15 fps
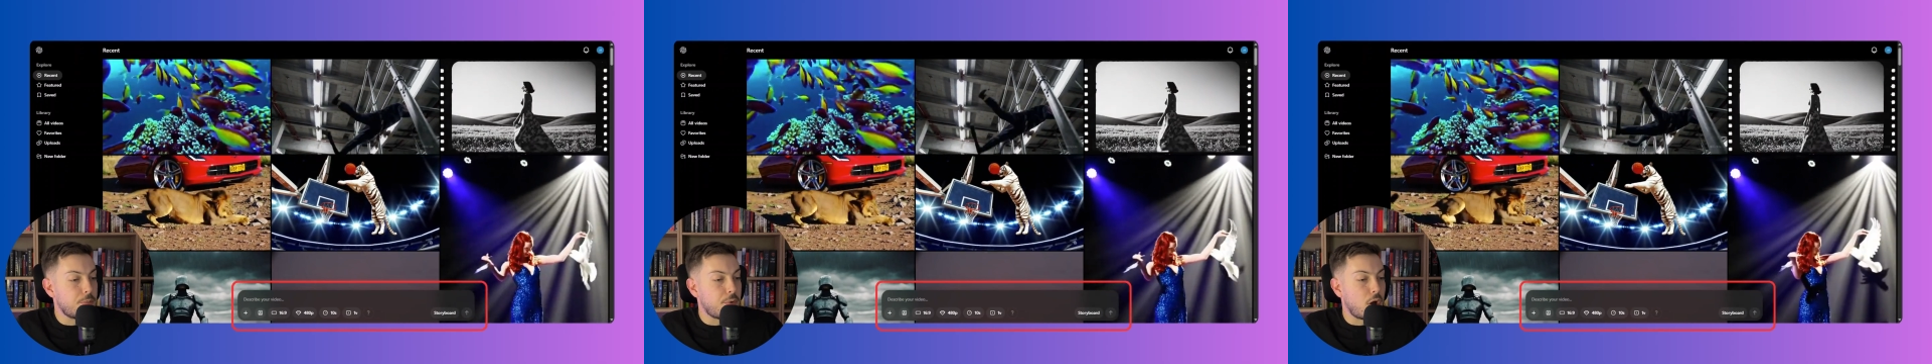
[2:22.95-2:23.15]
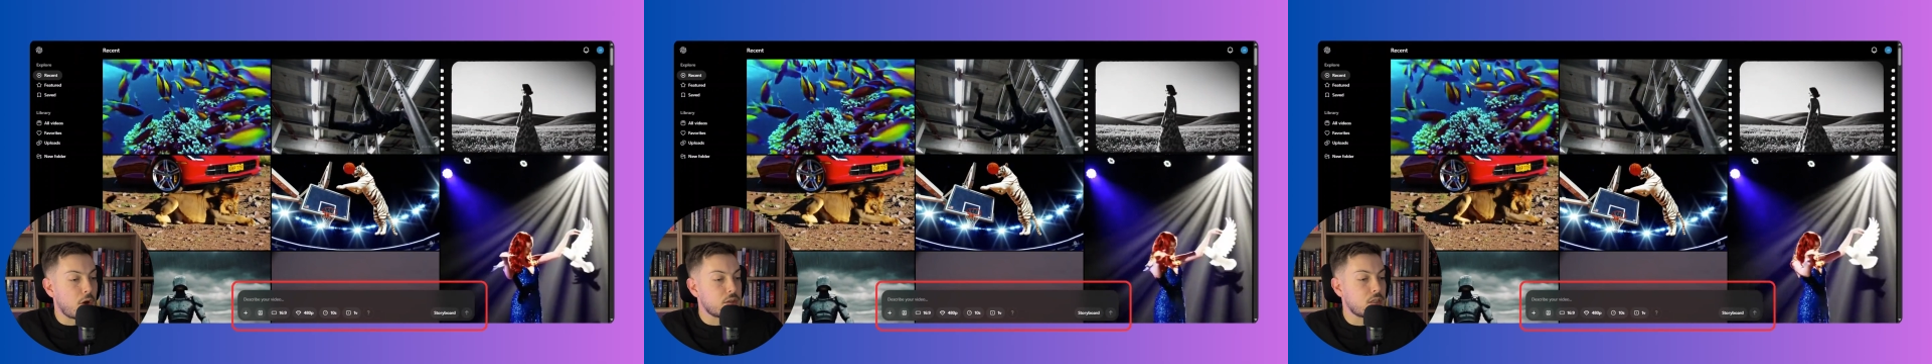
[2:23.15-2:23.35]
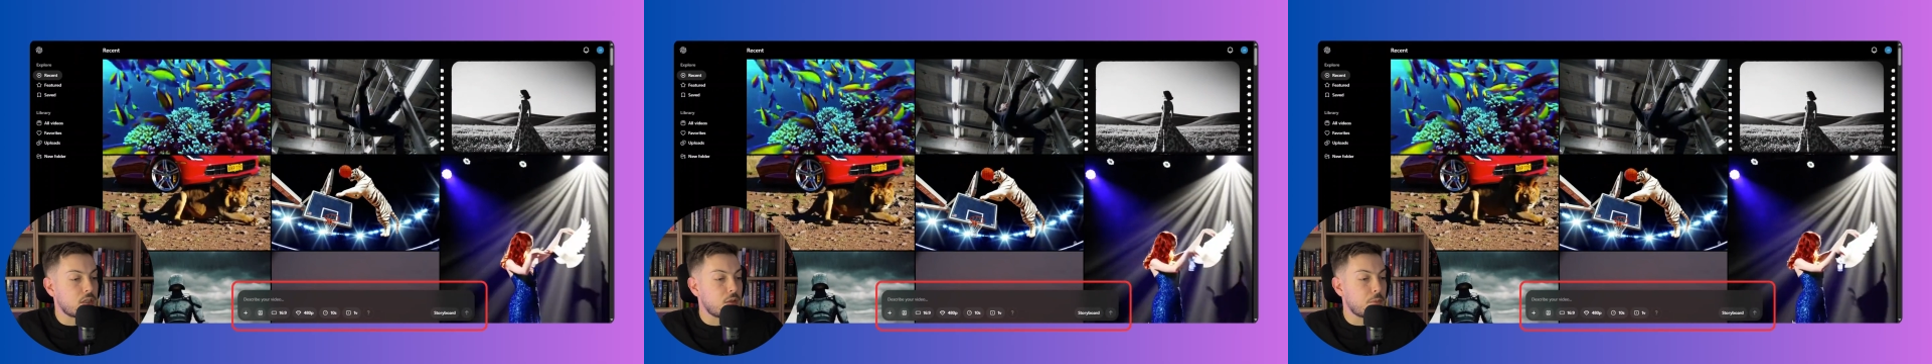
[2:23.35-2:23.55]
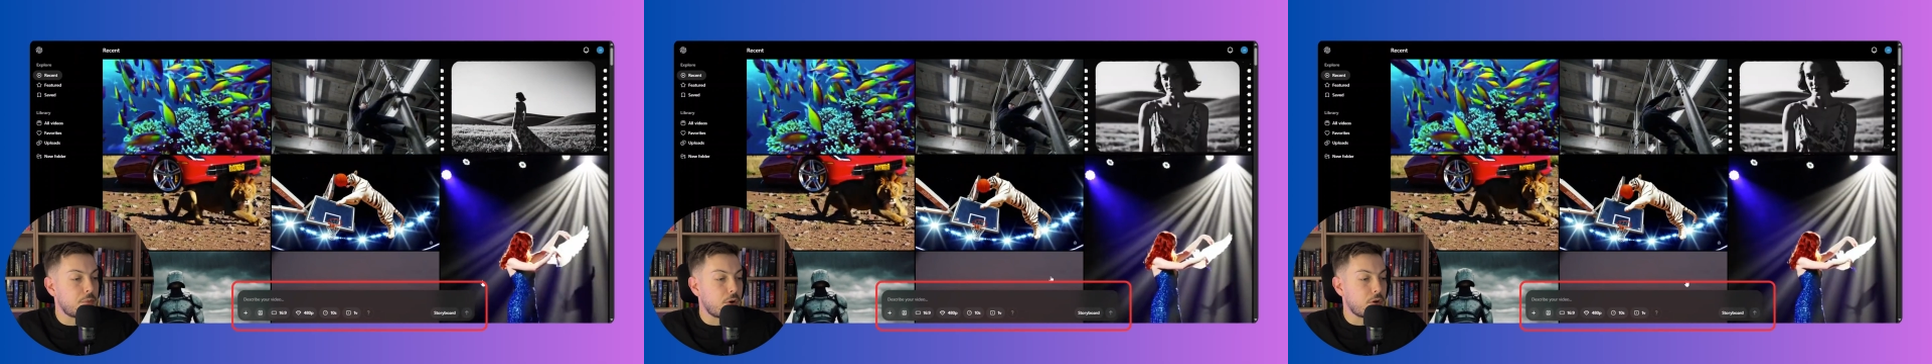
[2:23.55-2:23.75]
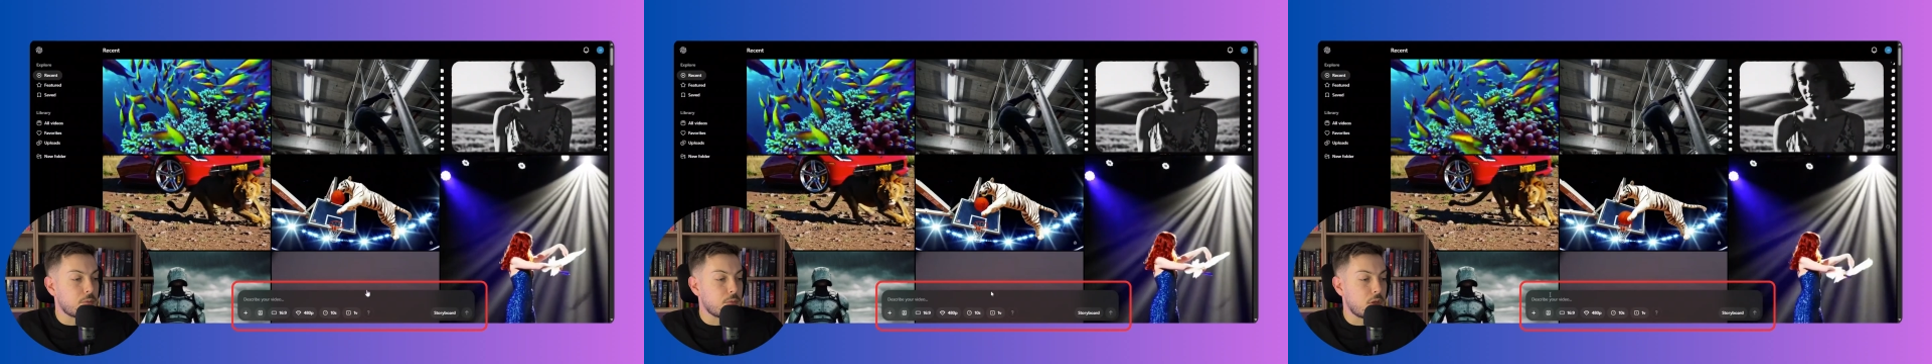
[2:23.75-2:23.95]
box at the
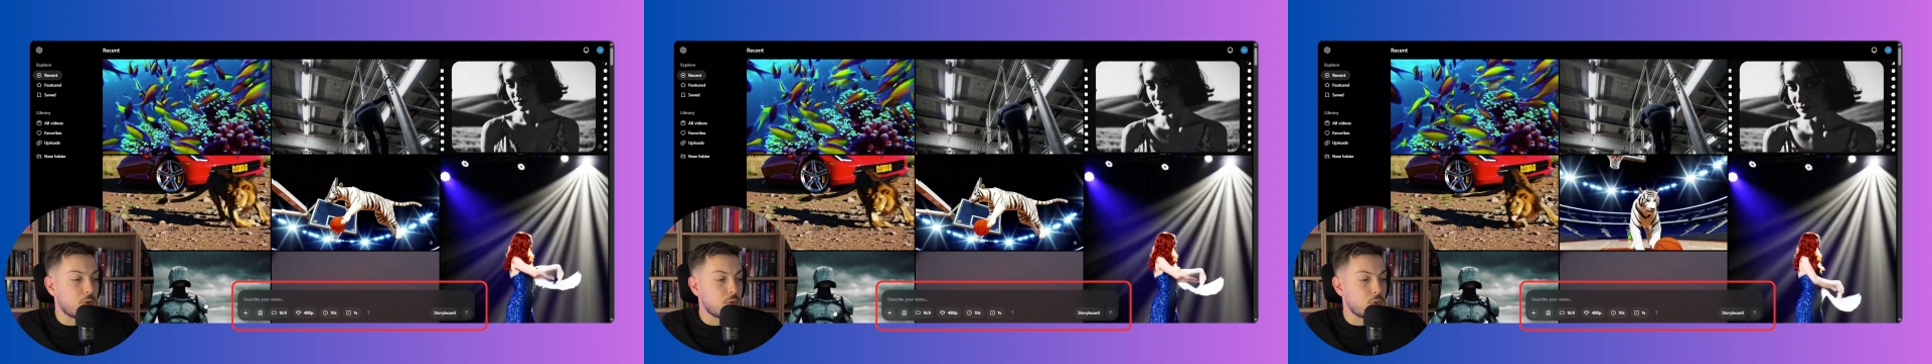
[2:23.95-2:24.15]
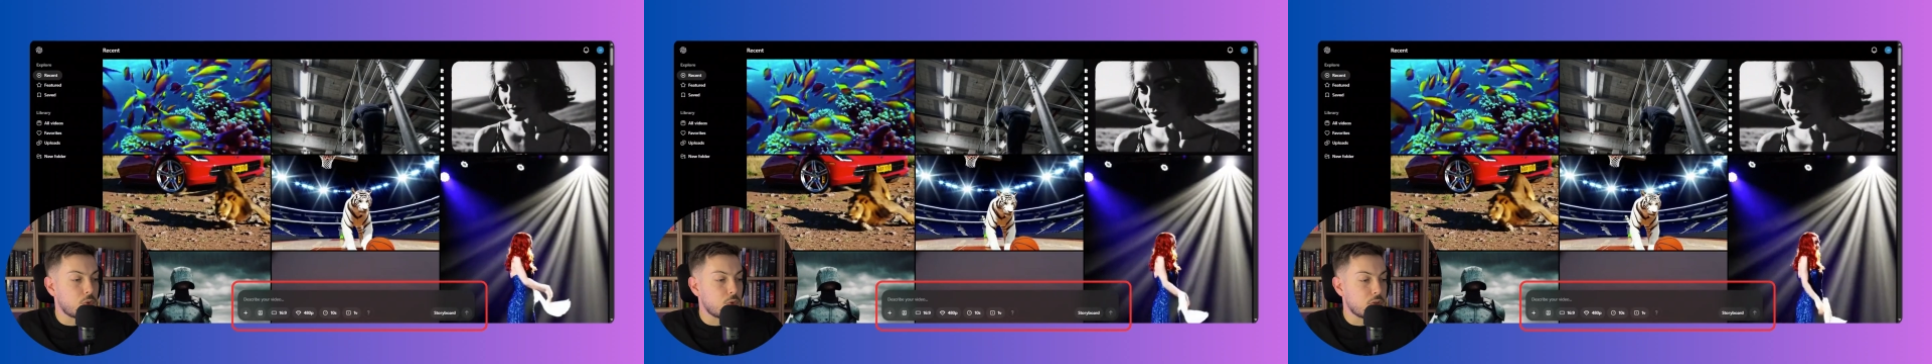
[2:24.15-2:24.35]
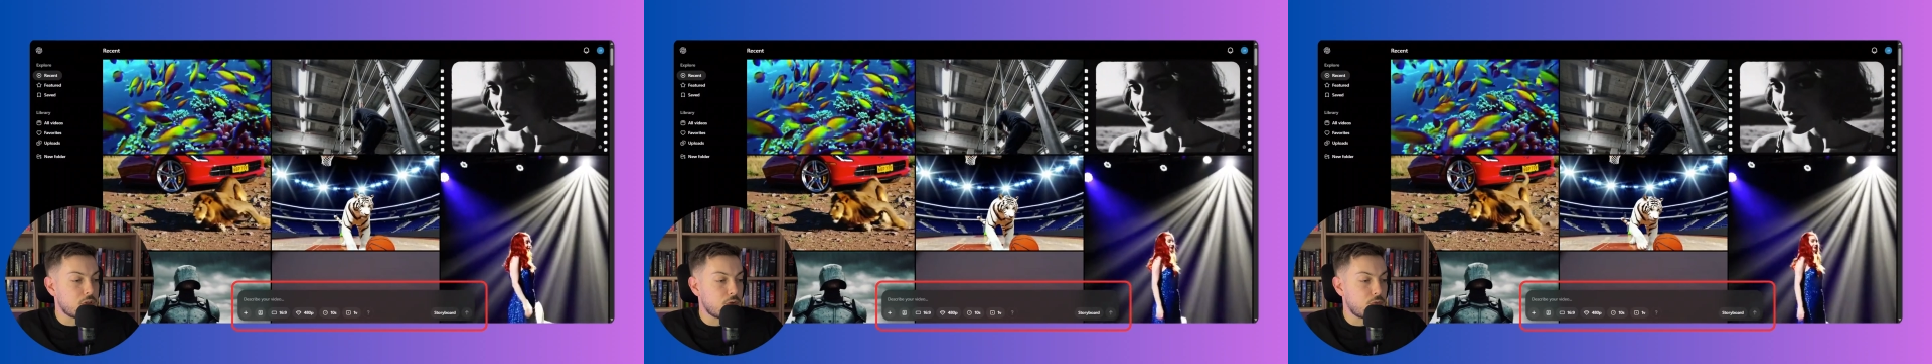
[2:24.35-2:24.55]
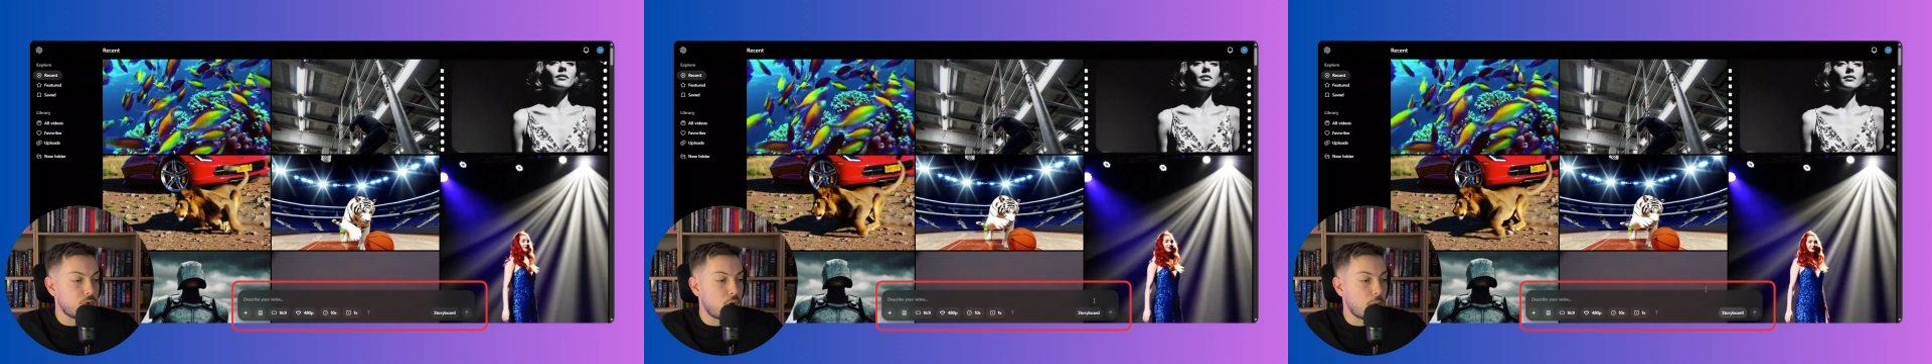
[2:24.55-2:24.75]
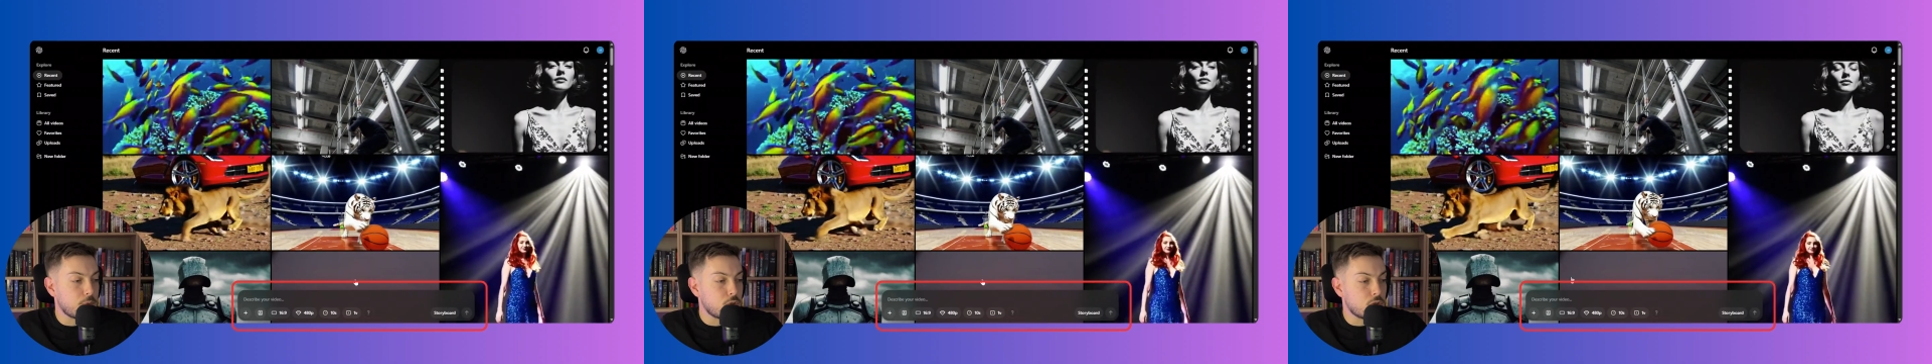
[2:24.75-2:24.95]
bottom here with all these different
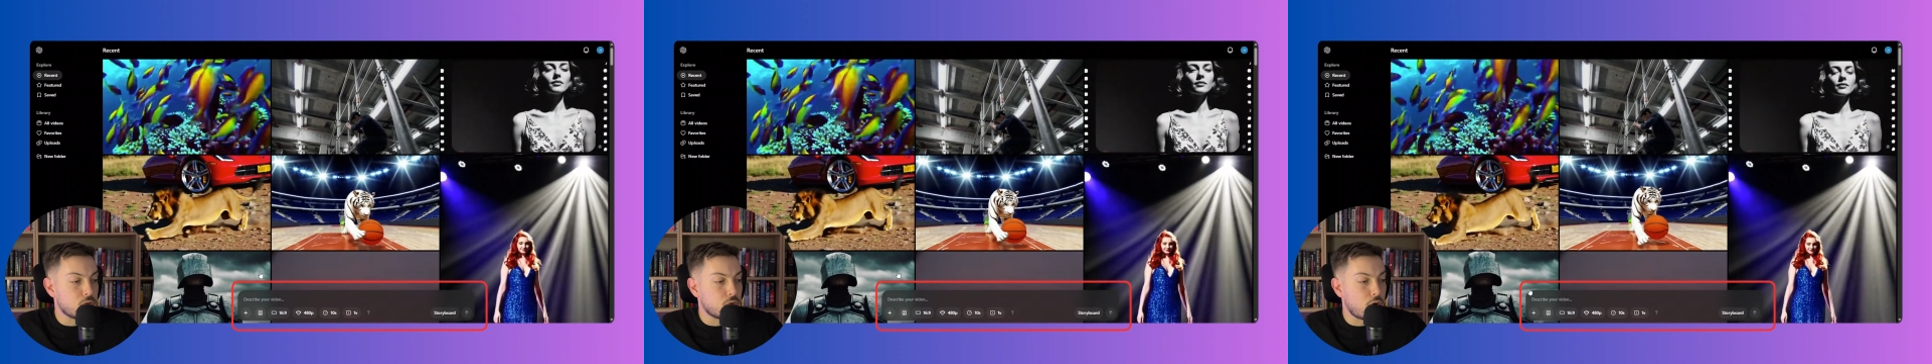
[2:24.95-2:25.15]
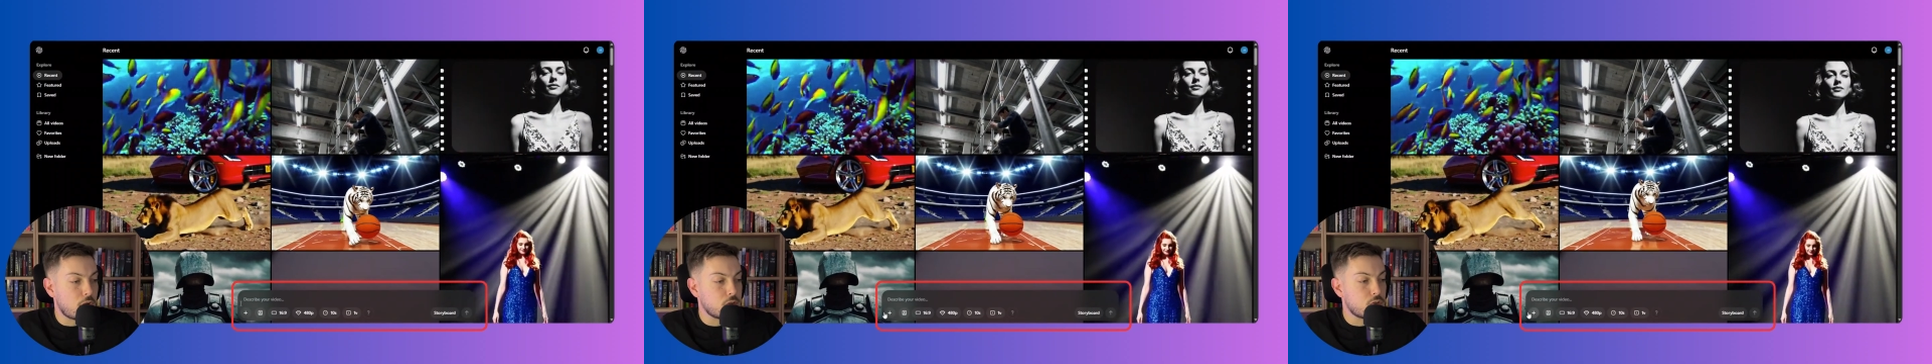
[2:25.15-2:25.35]
options, right?